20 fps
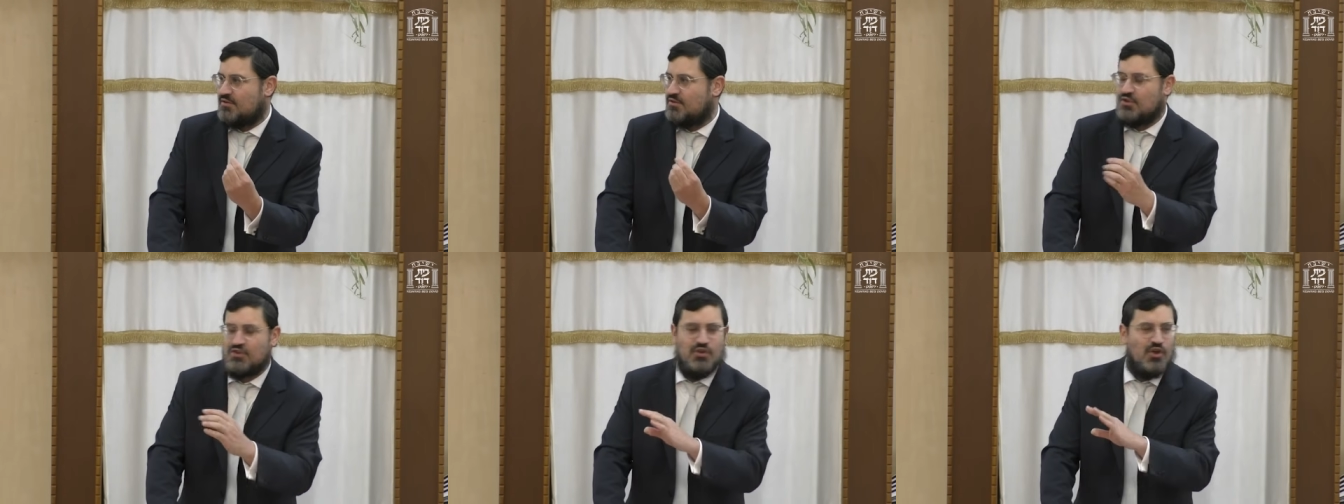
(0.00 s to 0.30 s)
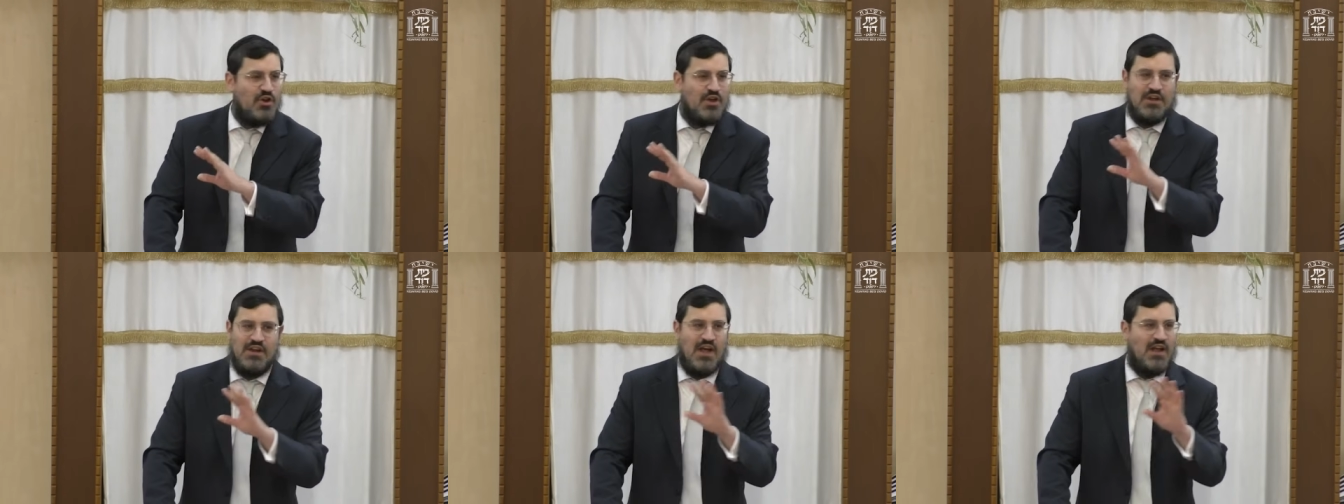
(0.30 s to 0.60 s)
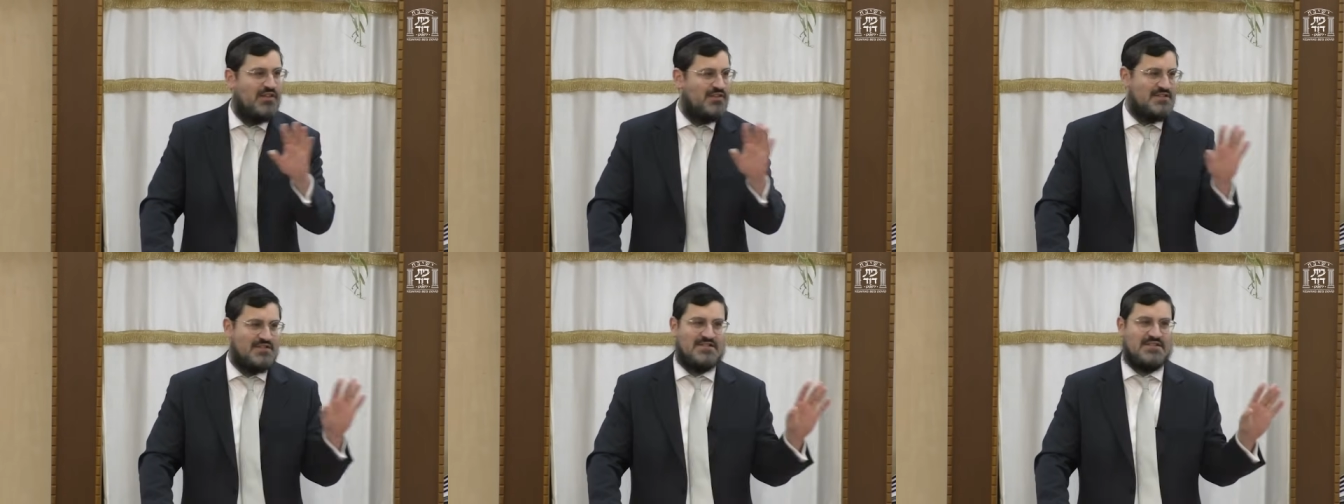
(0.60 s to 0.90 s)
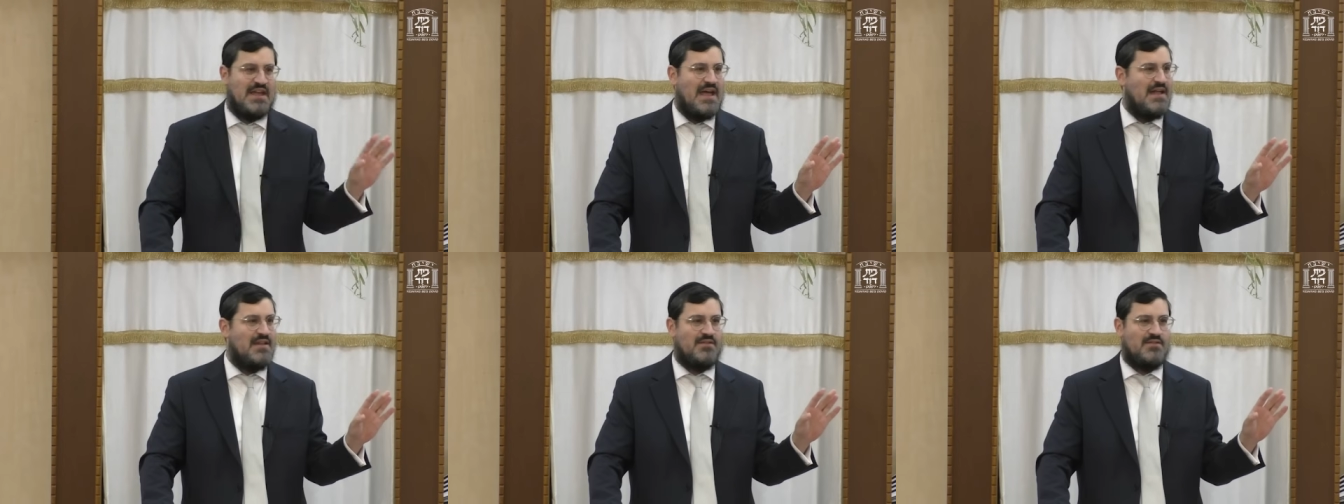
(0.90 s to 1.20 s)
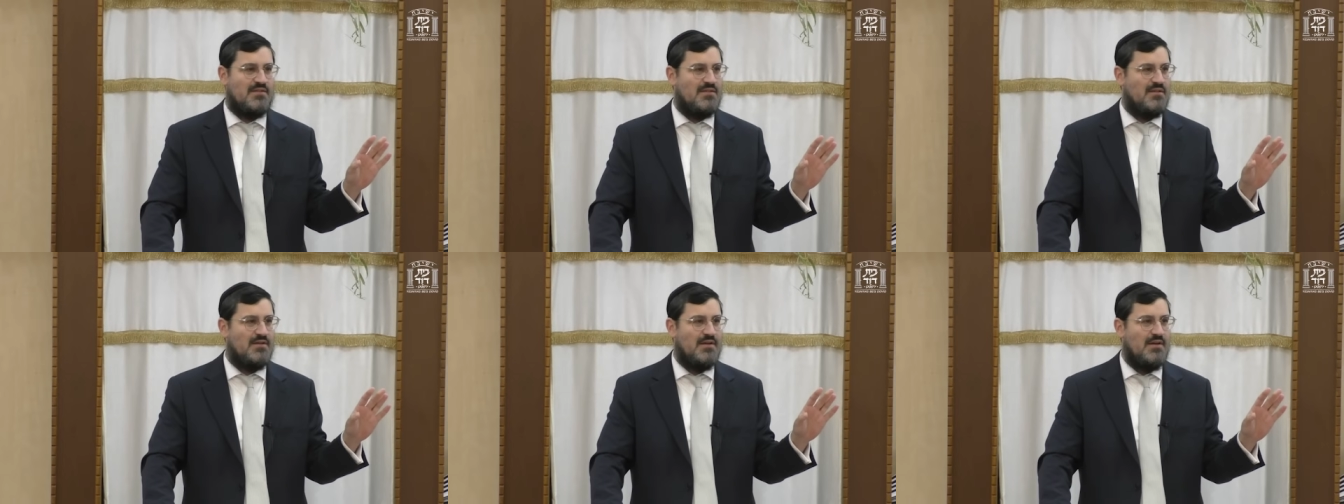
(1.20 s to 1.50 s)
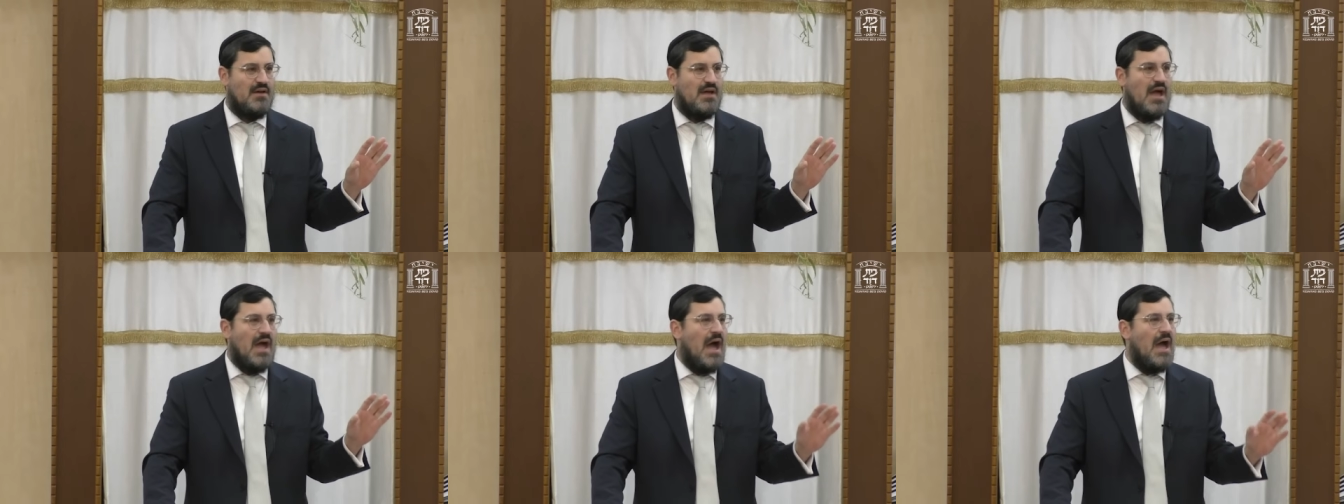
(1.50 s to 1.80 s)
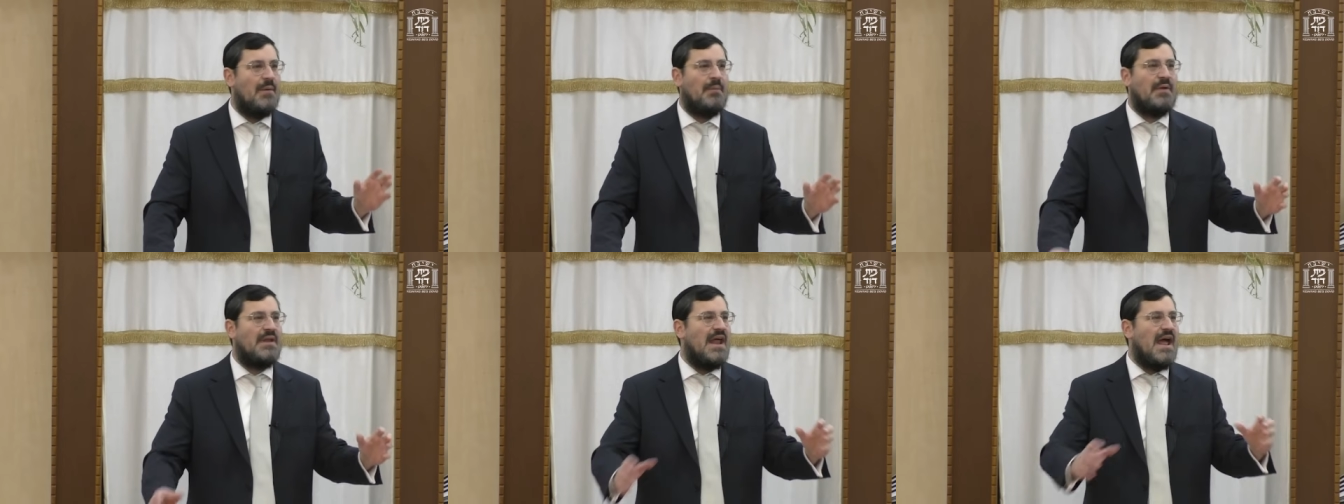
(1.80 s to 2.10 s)
You're not going to understand.
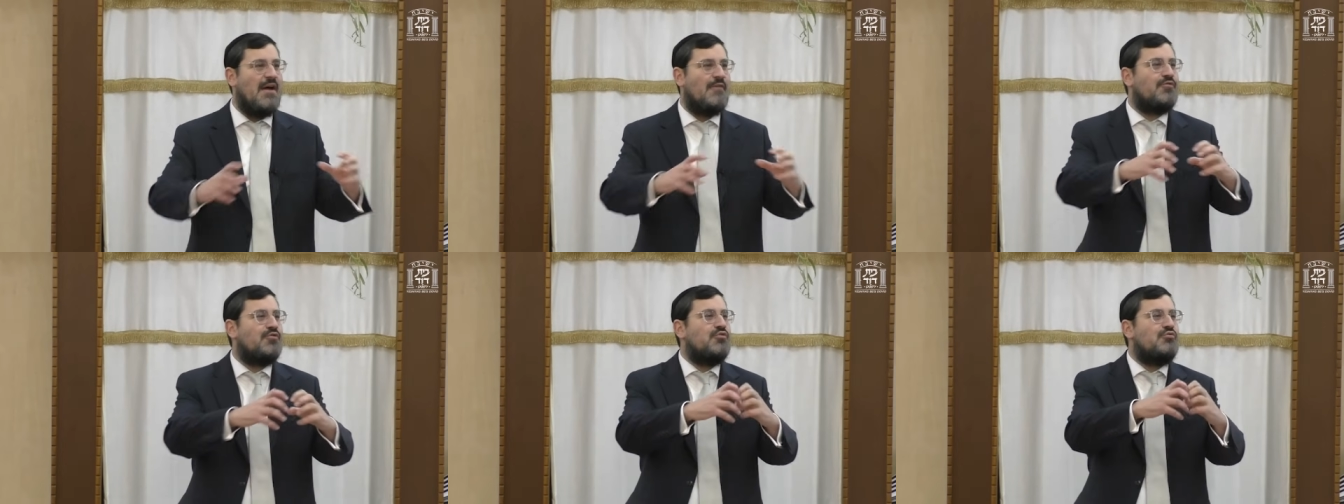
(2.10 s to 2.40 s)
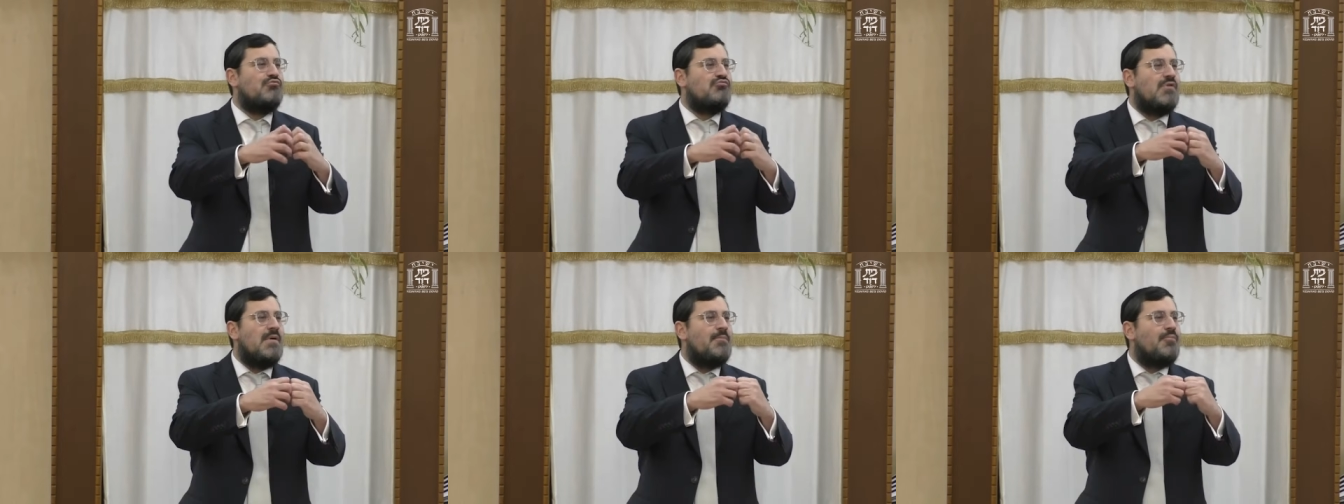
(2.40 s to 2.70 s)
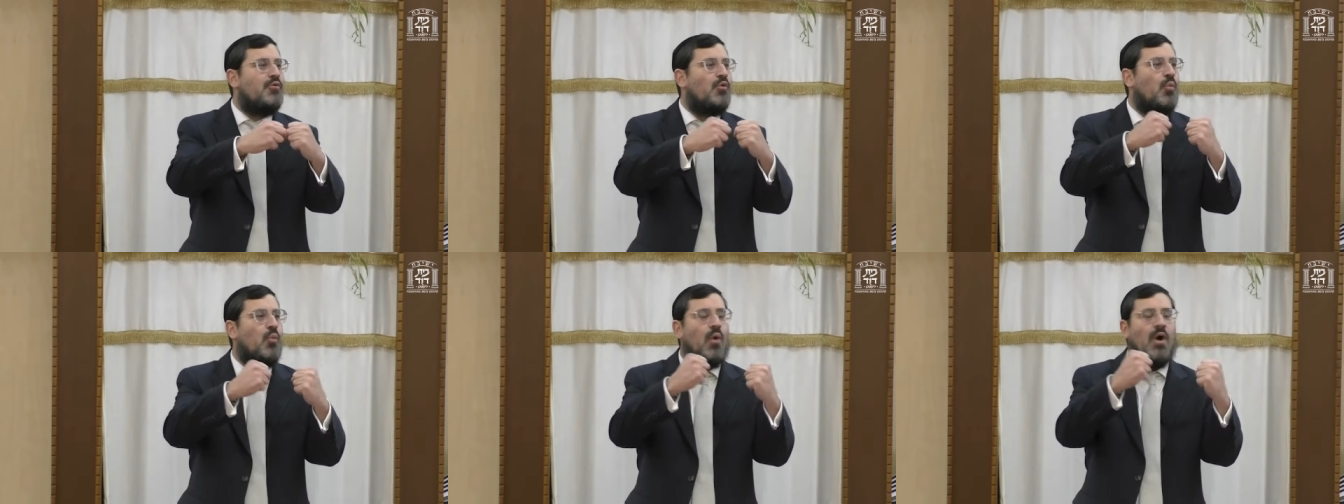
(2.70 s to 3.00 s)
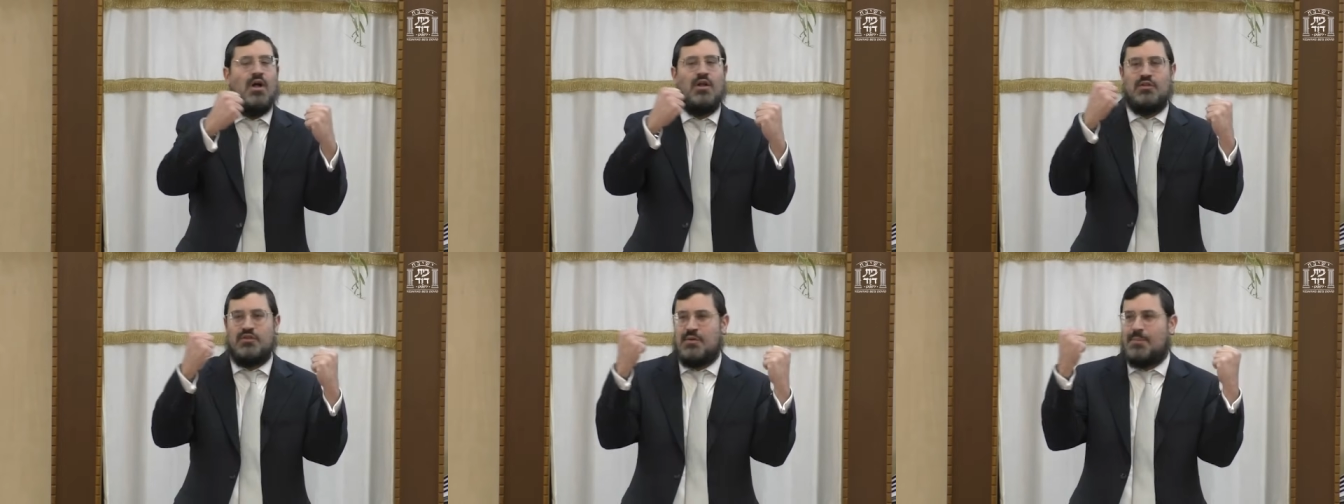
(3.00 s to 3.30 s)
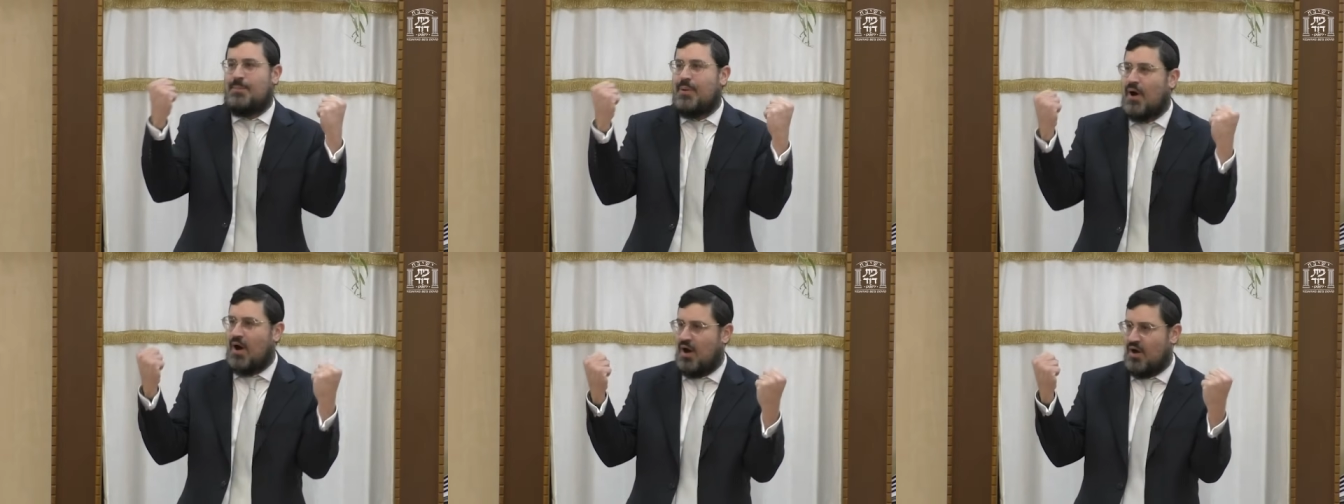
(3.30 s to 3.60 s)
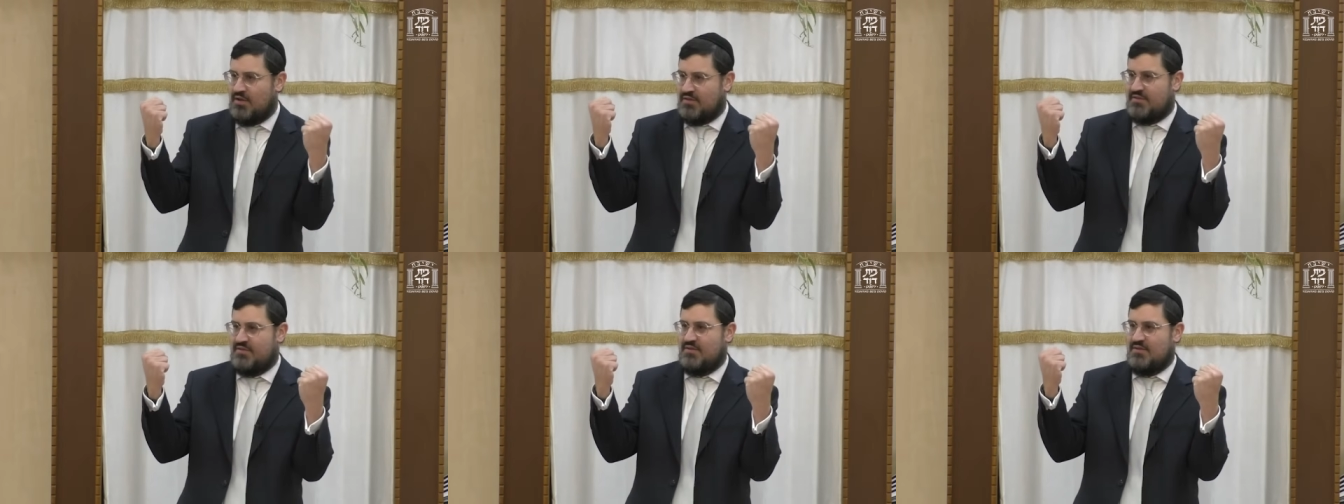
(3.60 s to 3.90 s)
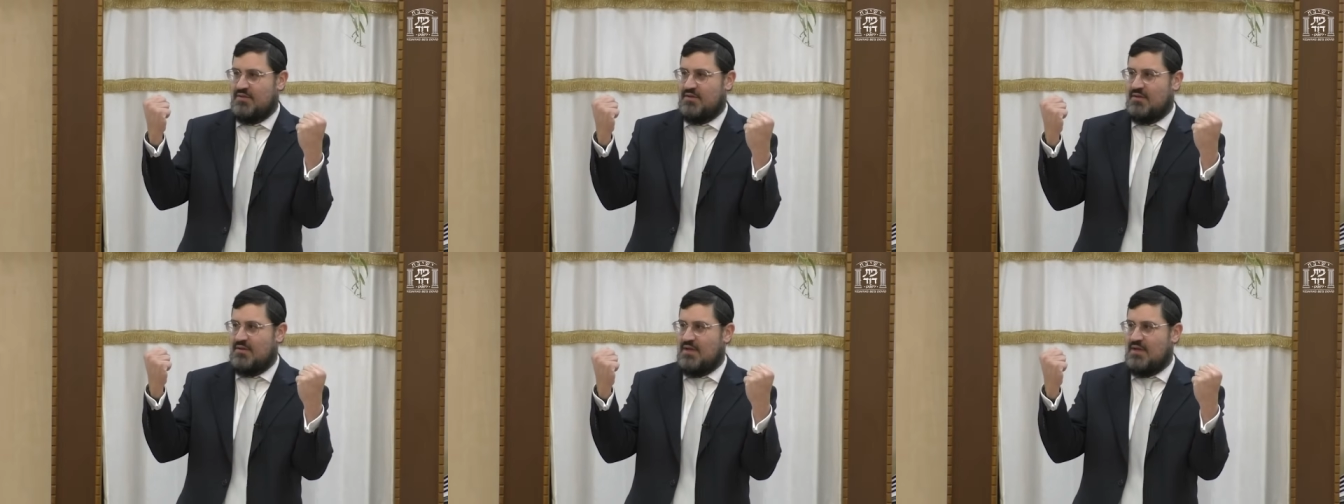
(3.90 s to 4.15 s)
I'm going to have to rip the world apart